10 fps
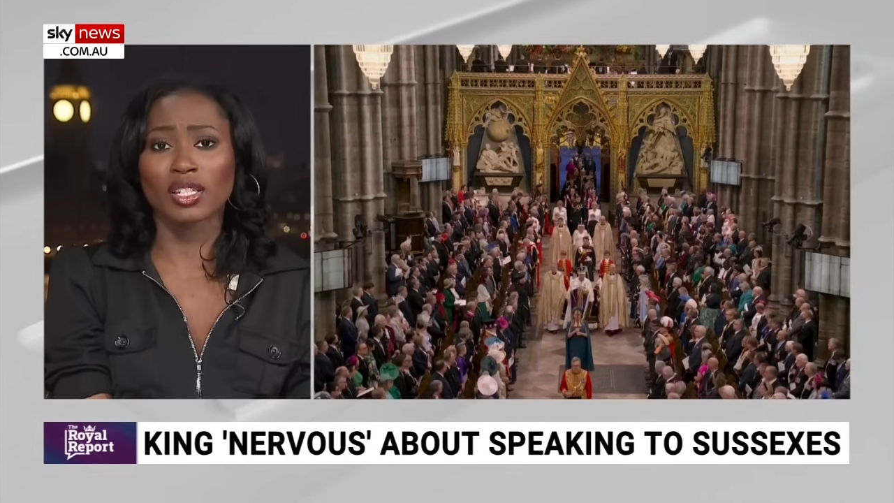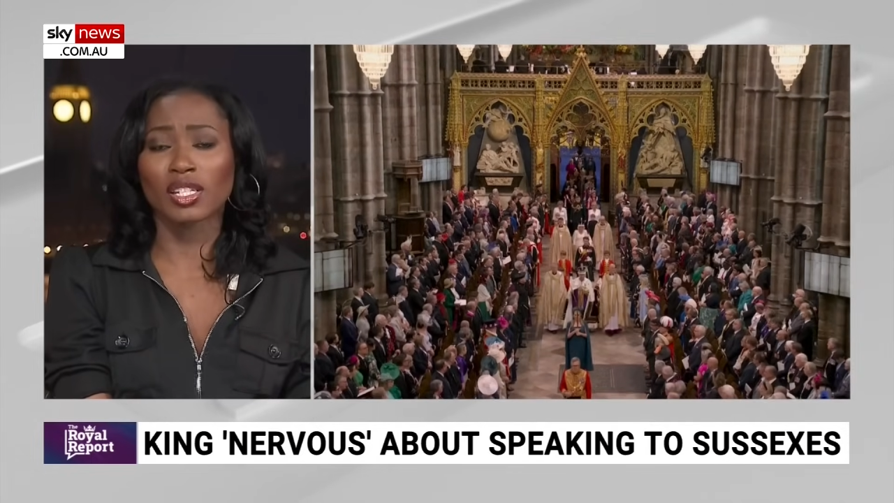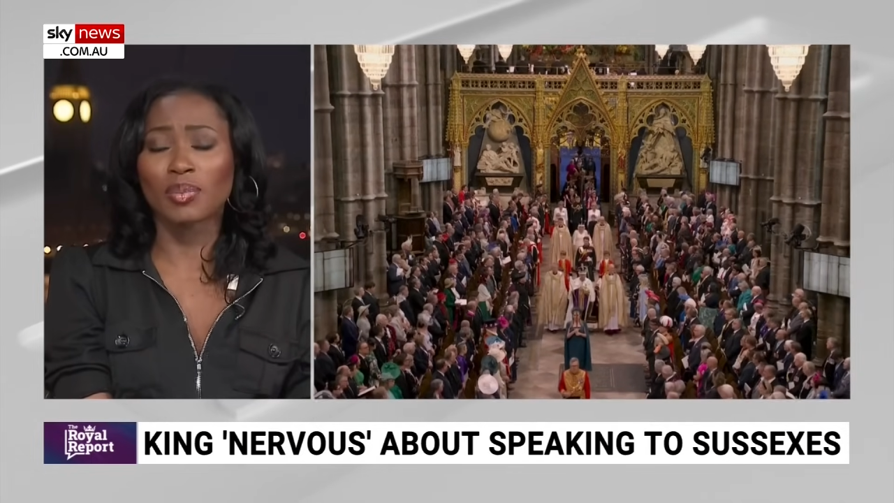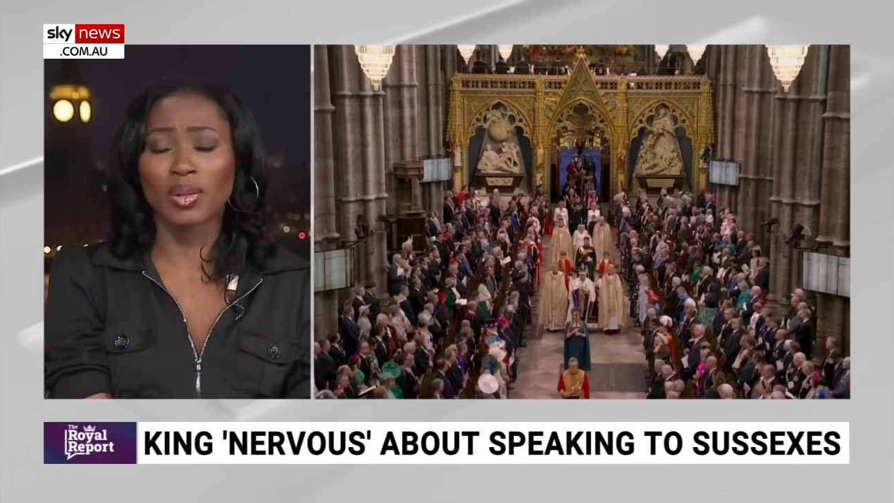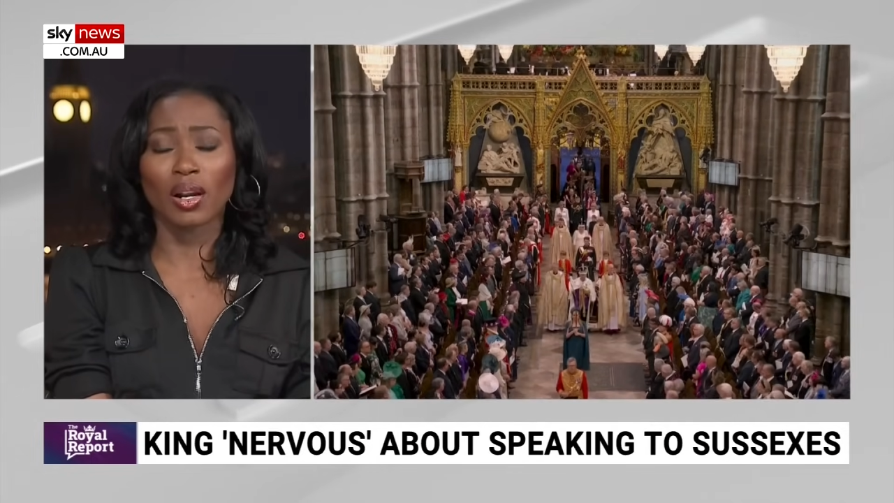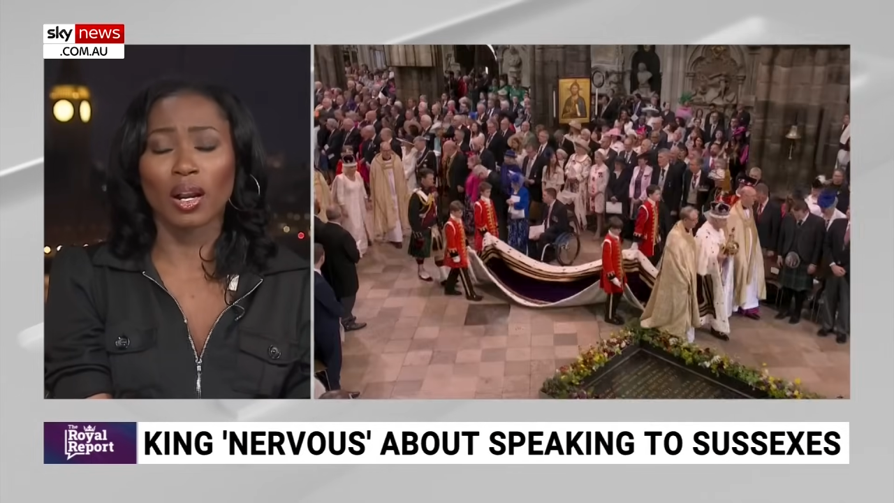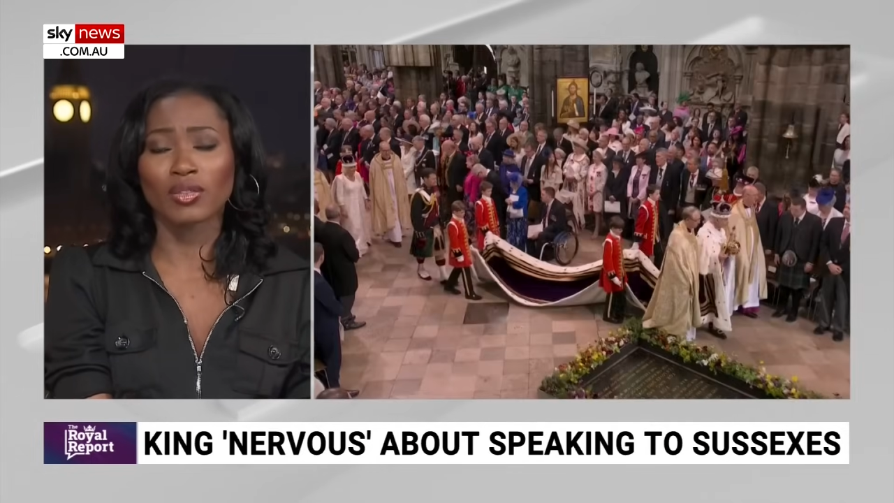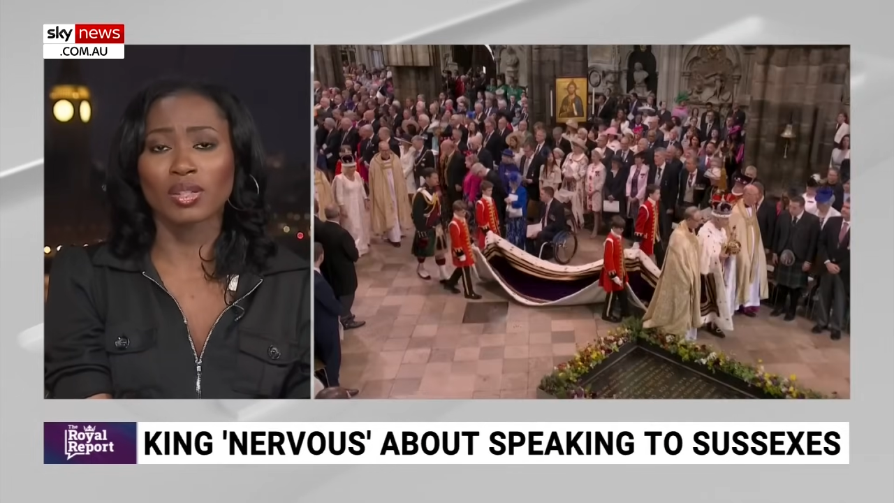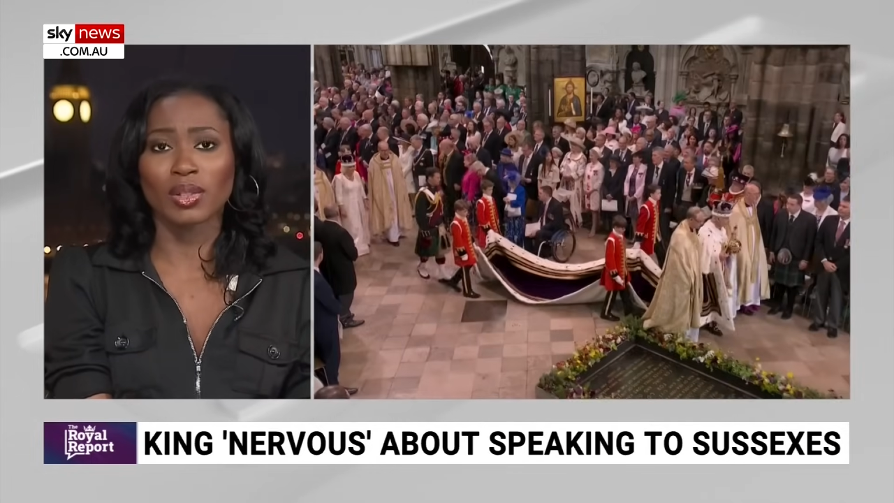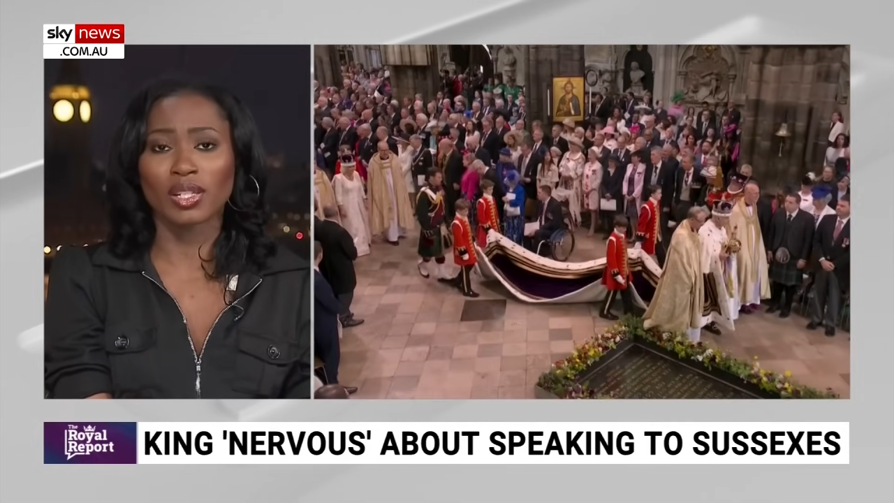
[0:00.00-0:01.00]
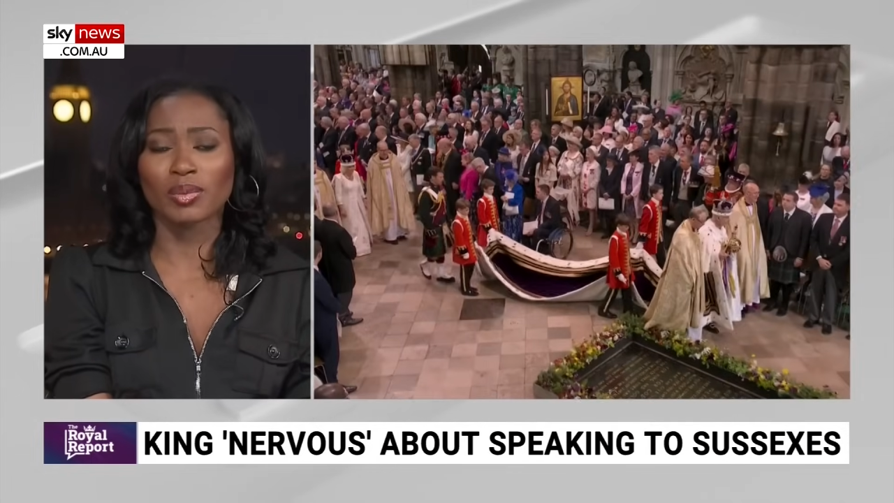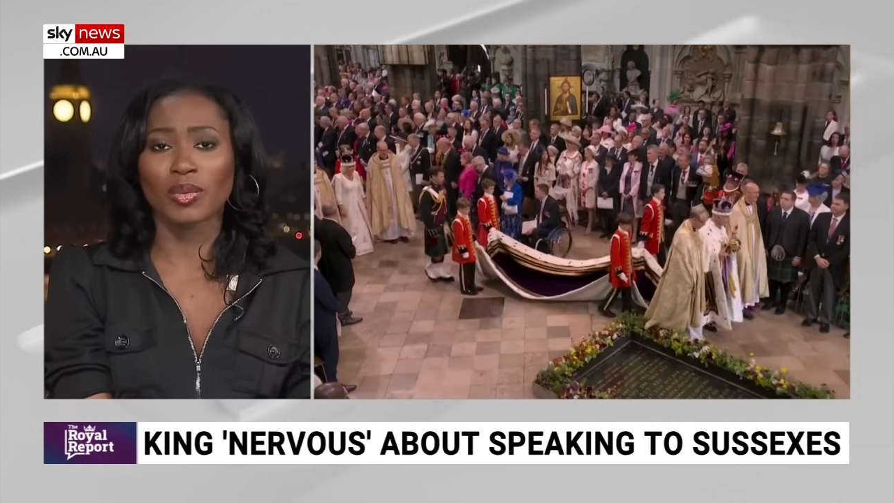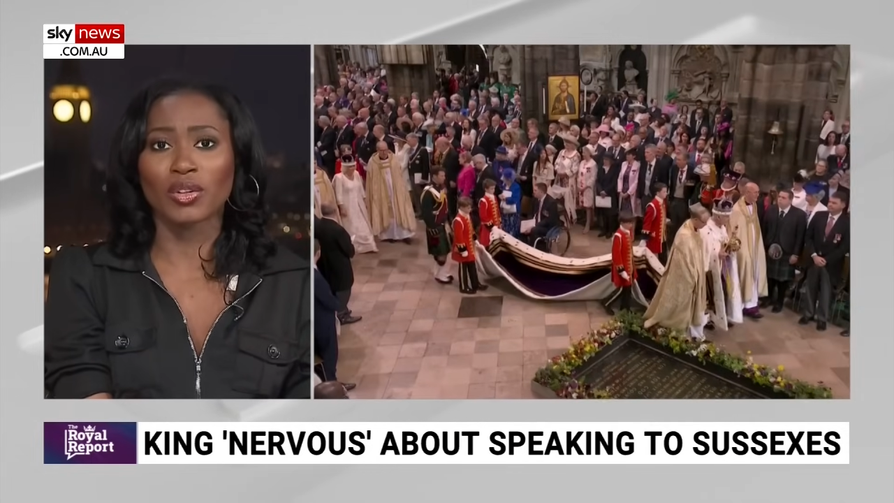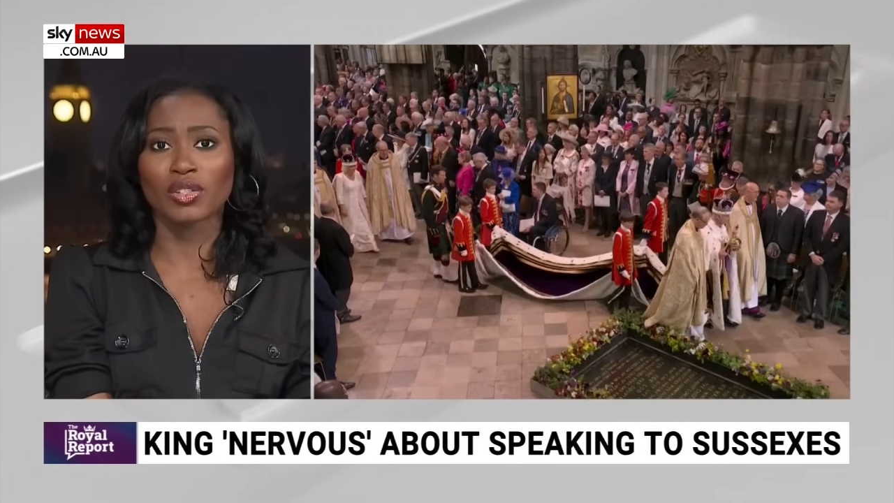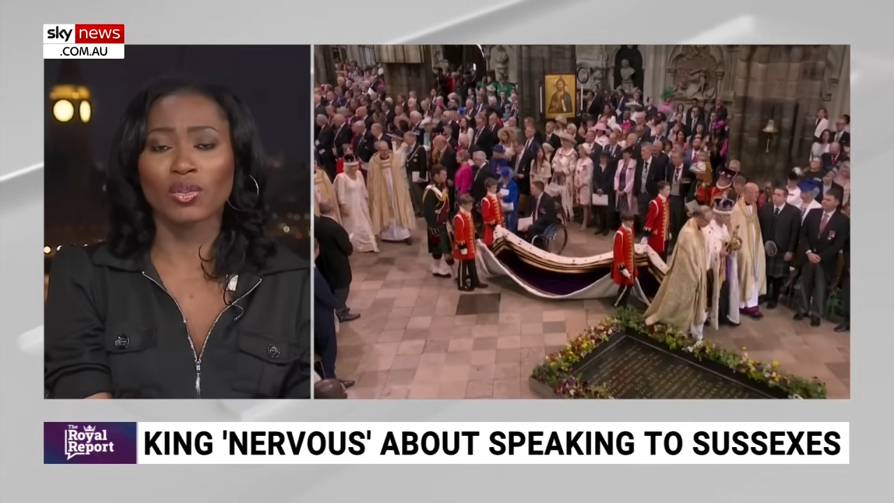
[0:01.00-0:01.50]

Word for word: deeply uncomfortable experience.